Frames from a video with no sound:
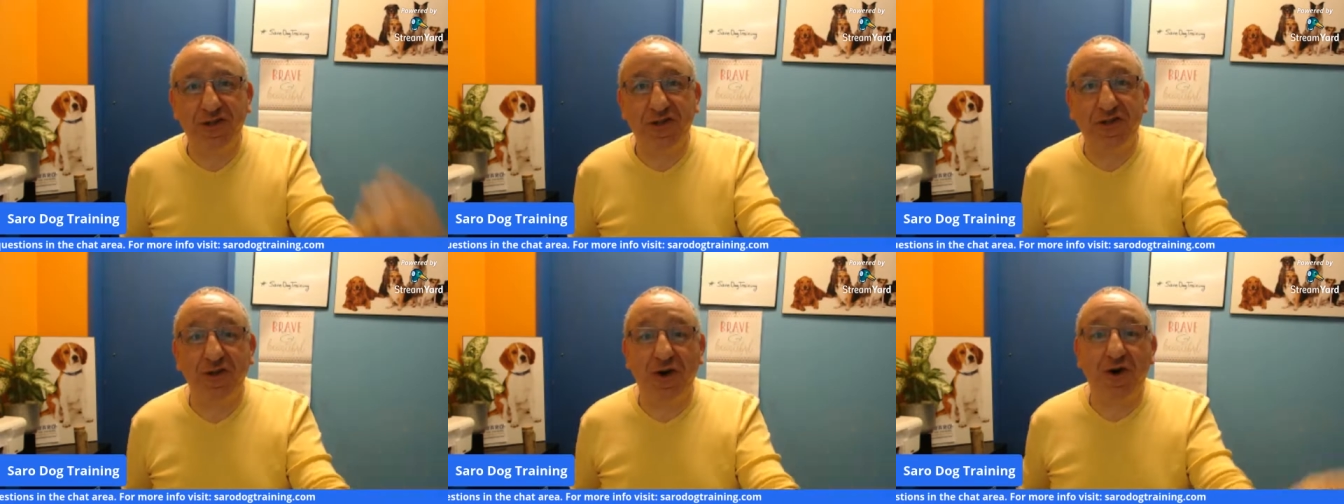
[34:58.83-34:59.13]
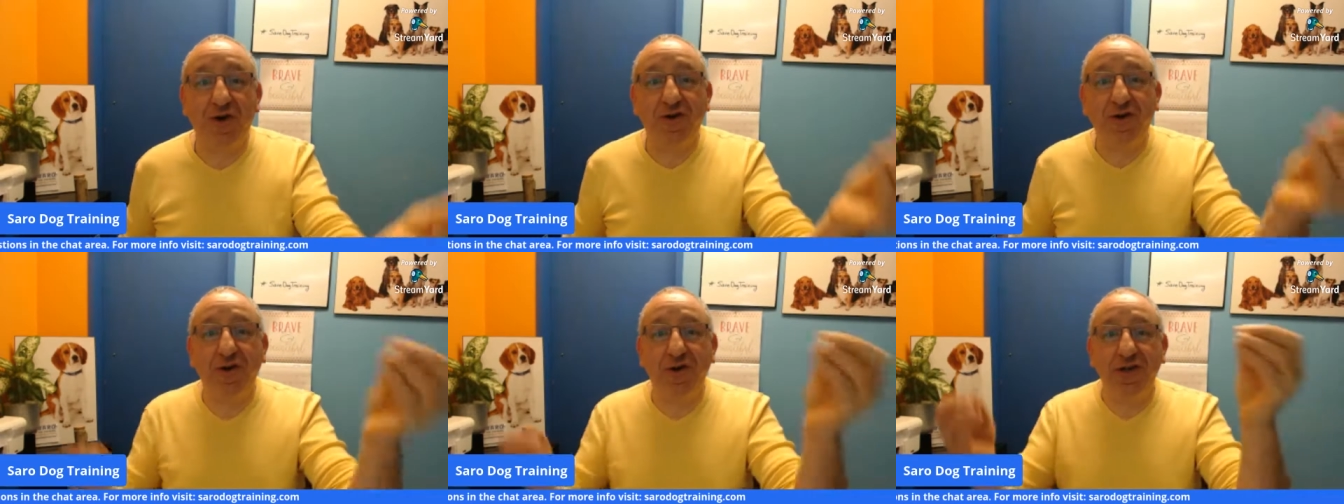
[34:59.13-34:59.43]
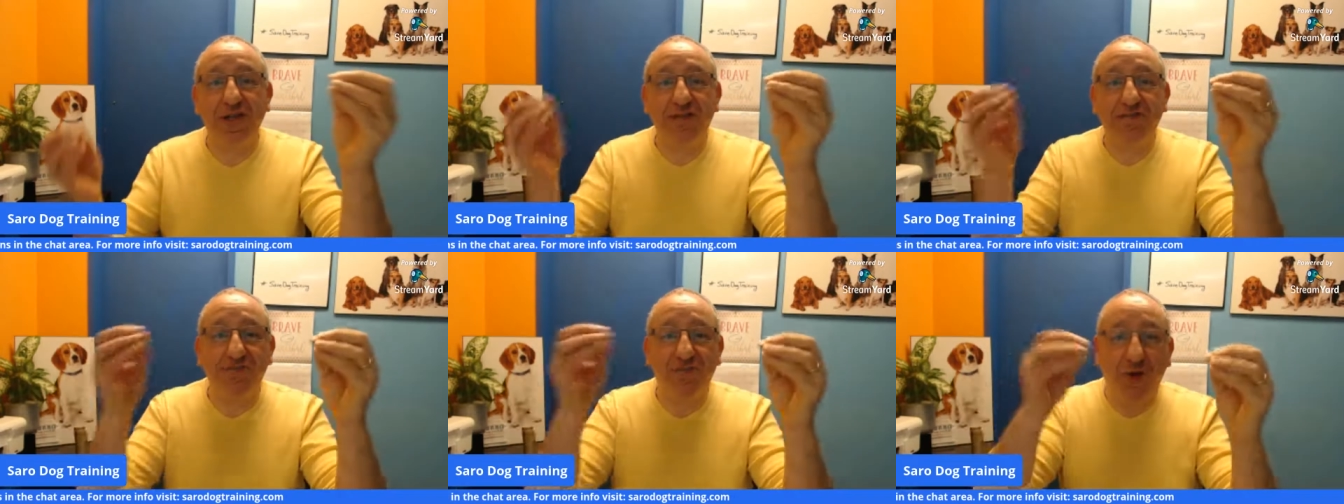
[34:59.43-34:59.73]
the dog got
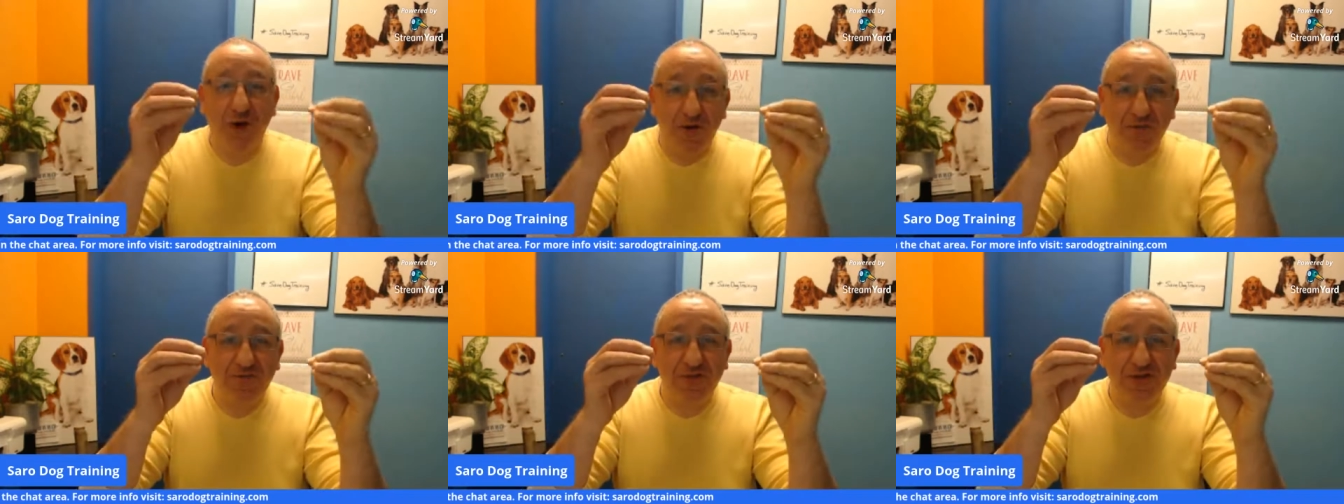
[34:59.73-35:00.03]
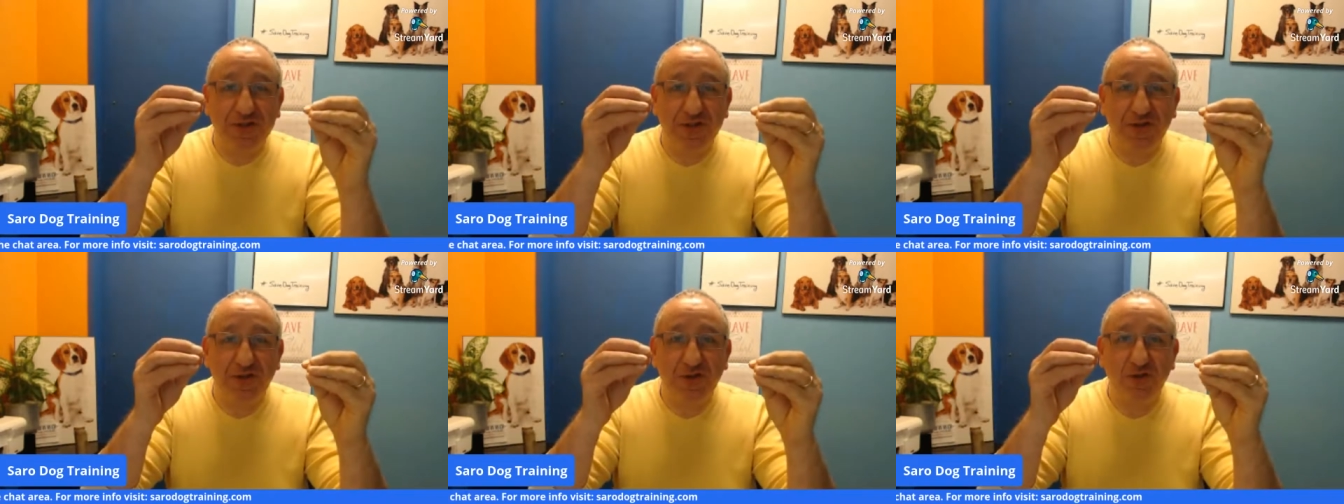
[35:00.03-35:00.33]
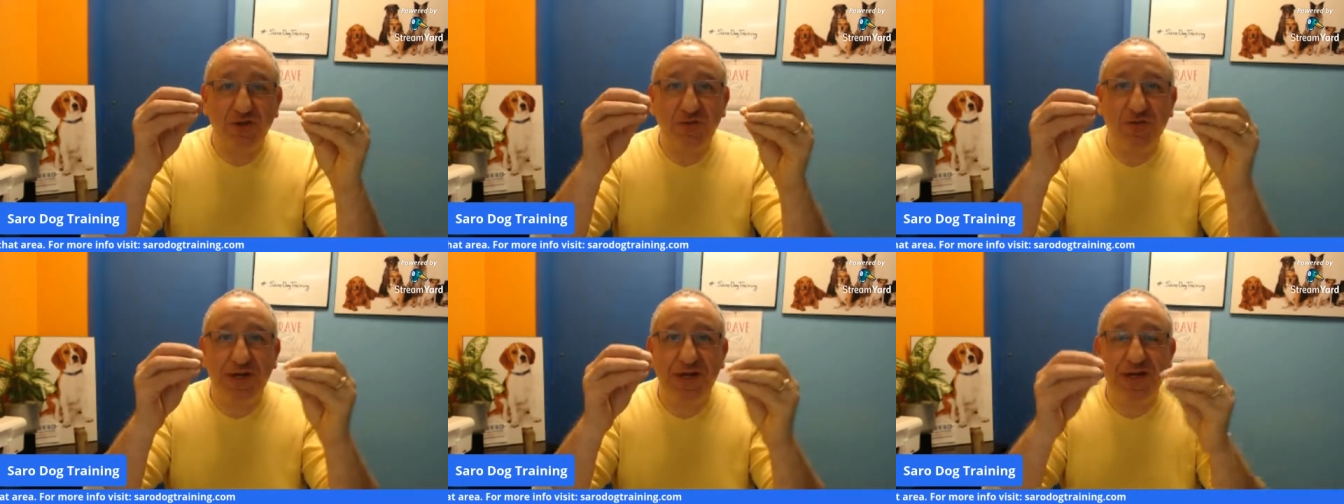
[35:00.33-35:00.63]
involved with the
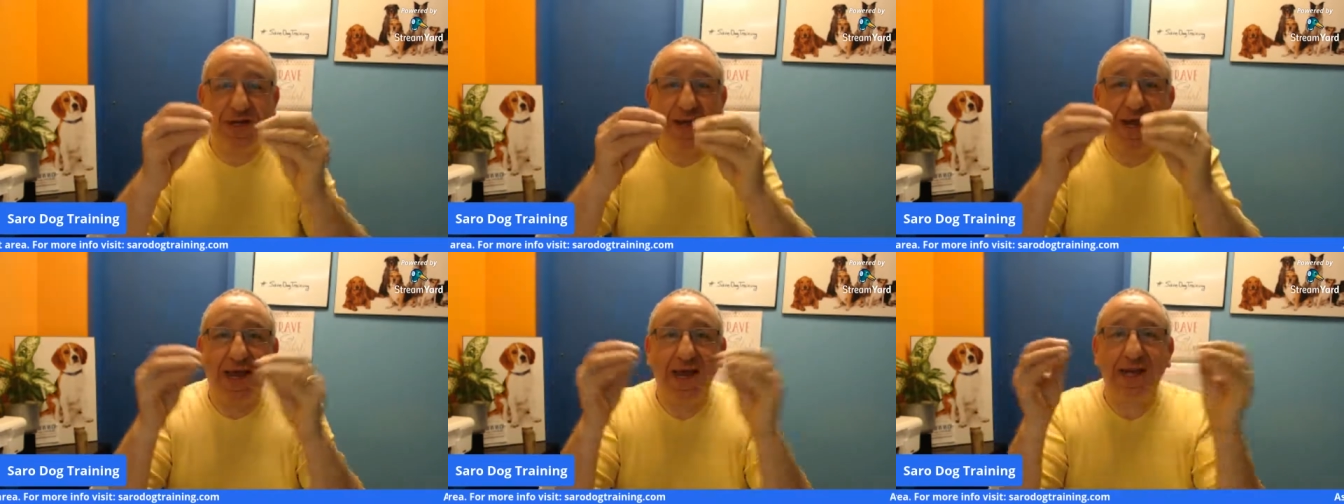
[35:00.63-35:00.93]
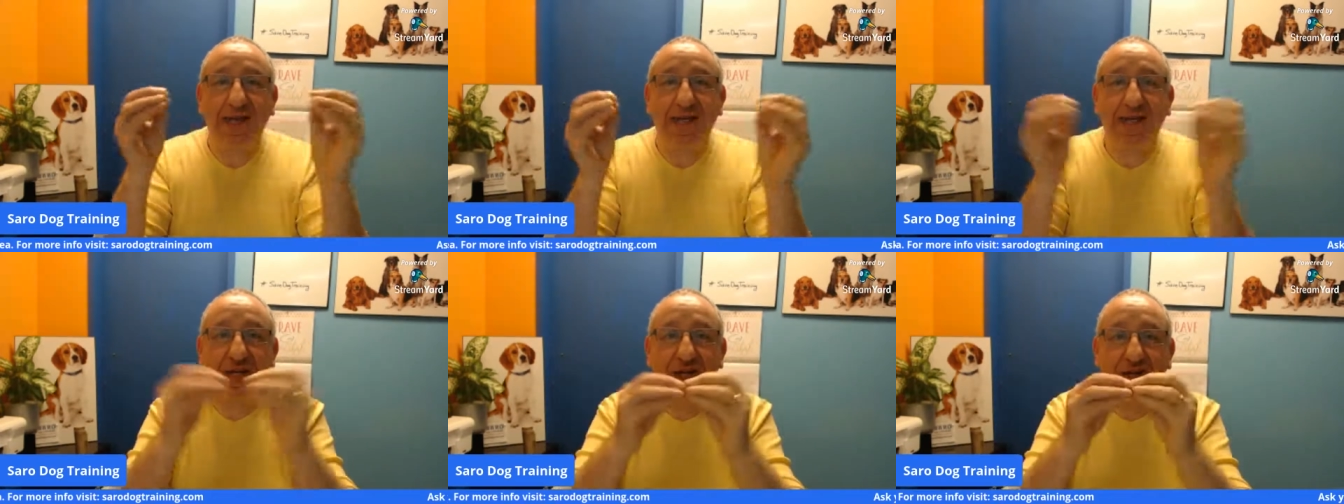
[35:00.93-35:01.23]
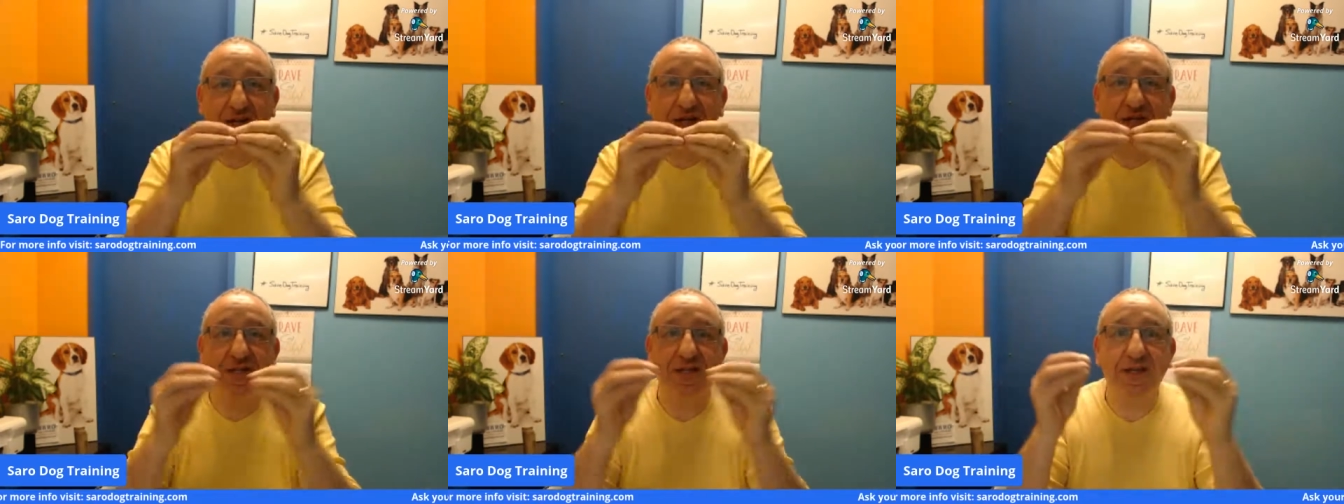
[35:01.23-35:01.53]
human and
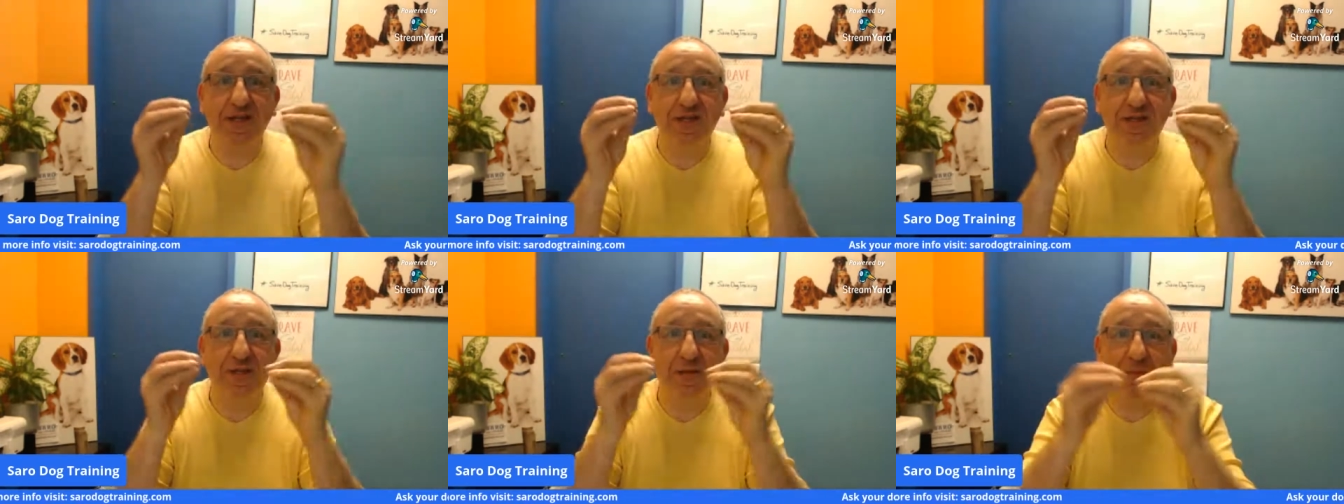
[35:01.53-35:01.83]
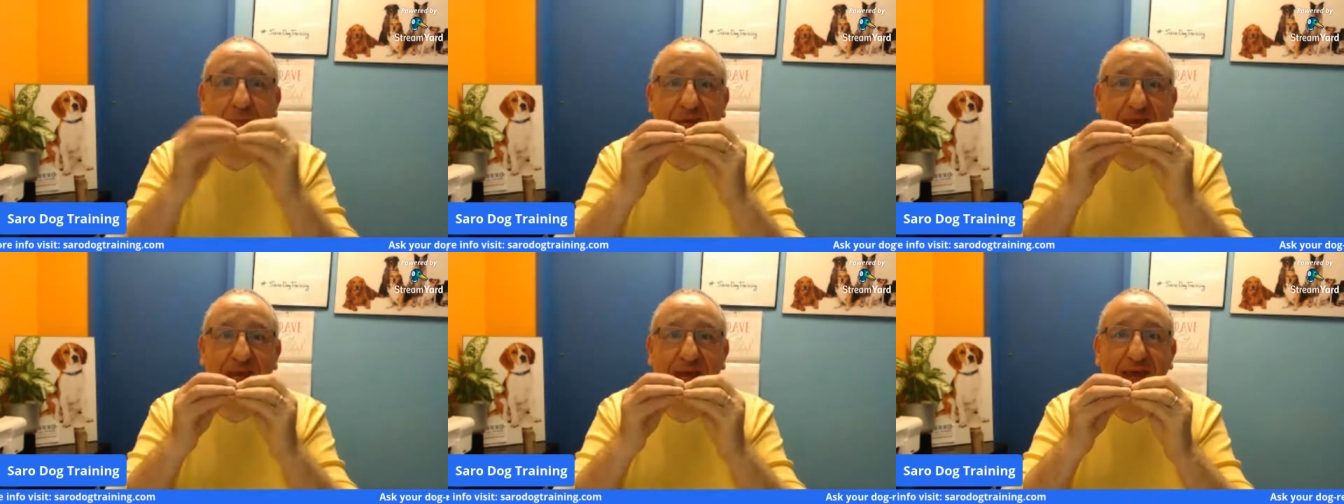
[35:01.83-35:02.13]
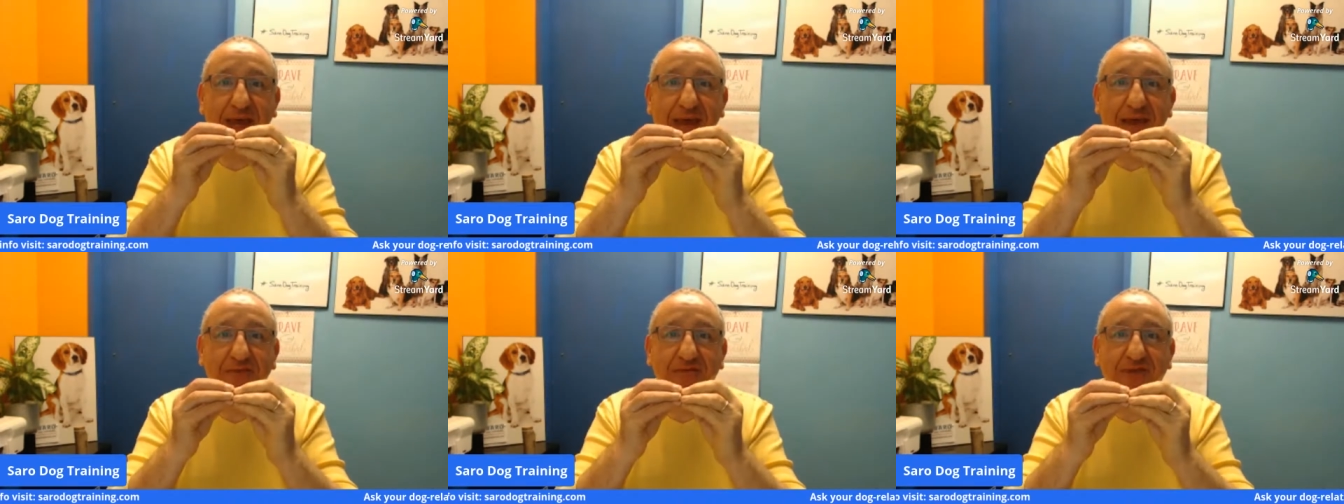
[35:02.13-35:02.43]
learned the
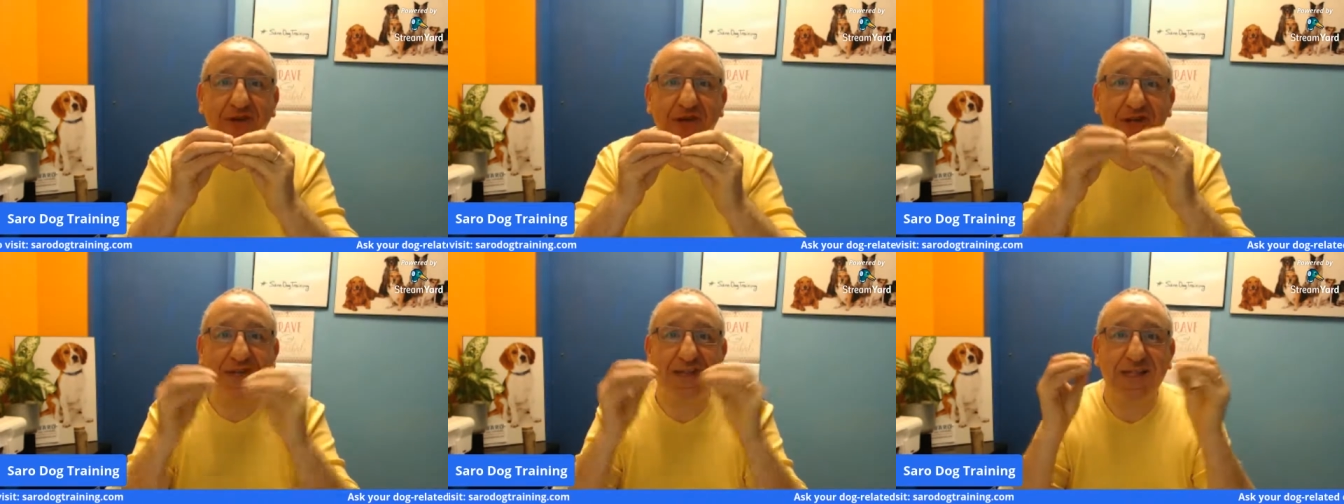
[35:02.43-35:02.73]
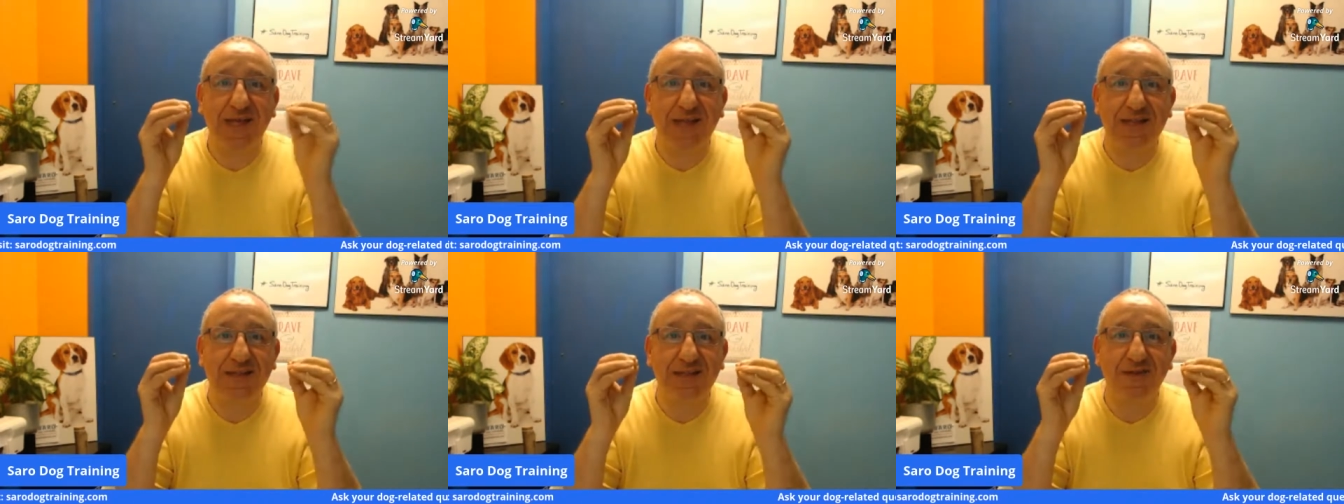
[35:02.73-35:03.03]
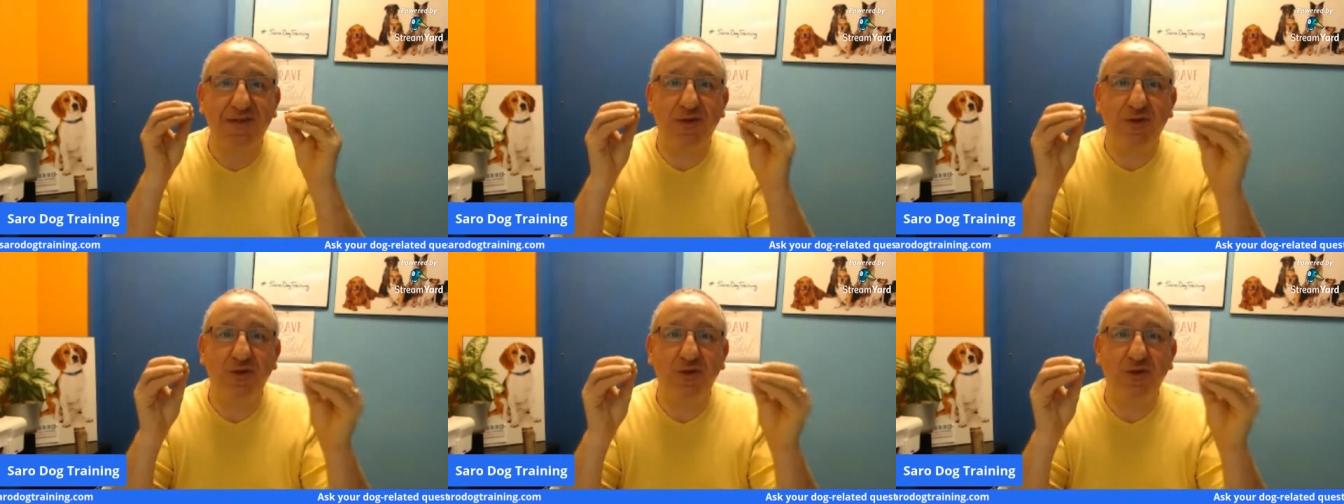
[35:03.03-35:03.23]
behavior that the